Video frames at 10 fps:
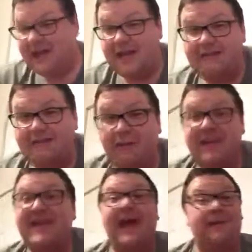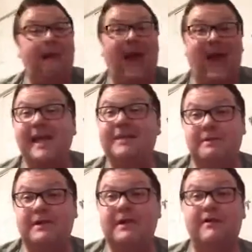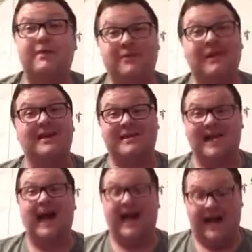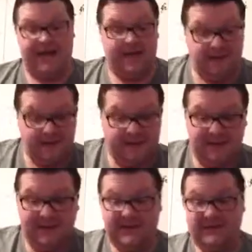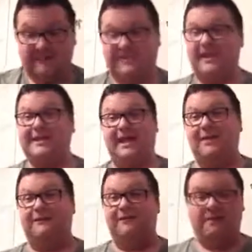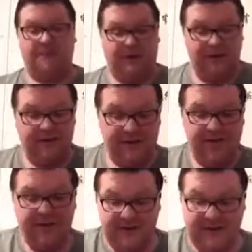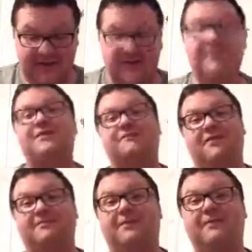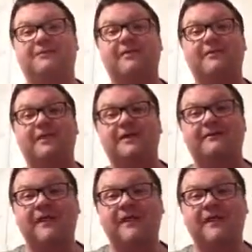invoice and packing materials aside, that's not the fun part. Here's the fun part. We're going to look at the